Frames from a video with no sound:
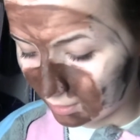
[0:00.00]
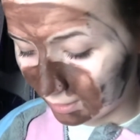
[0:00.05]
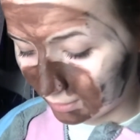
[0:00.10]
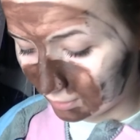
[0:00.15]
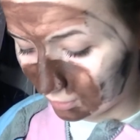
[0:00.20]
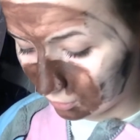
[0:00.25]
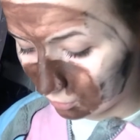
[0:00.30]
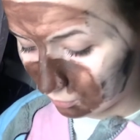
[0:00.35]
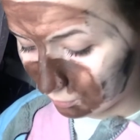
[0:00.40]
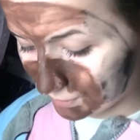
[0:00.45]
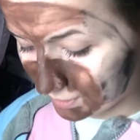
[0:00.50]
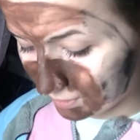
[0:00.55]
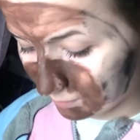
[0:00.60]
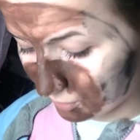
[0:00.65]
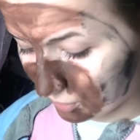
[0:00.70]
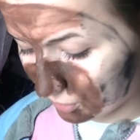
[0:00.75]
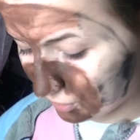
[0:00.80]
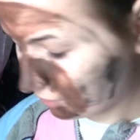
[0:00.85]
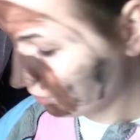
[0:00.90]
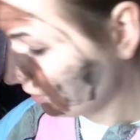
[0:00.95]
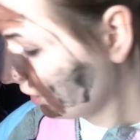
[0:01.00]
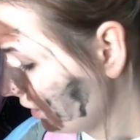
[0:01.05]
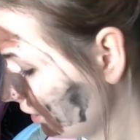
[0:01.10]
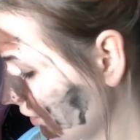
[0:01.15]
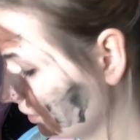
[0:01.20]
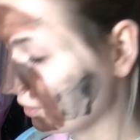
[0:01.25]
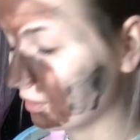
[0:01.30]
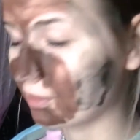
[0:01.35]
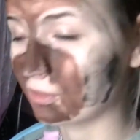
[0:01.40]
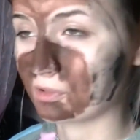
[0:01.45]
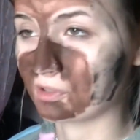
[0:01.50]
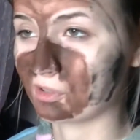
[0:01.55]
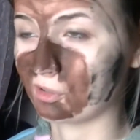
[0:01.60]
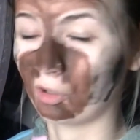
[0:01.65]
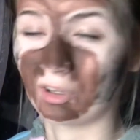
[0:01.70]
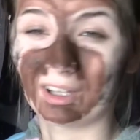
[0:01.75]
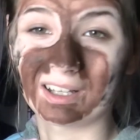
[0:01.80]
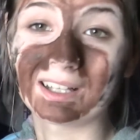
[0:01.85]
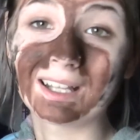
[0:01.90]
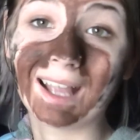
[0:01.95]
like a Christmas, not
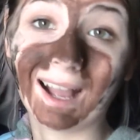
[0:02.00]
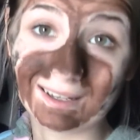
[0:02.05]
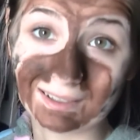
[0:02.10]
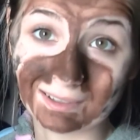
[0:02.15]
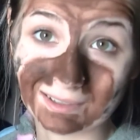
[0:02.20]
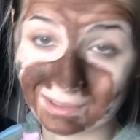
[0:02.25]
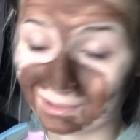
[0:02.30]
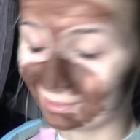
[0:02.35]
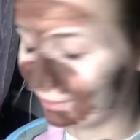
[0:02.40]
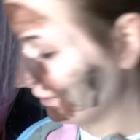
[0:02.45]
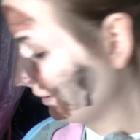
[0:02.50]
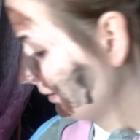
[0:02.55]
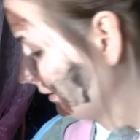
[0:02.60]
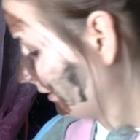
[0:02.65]
stocking, calendar.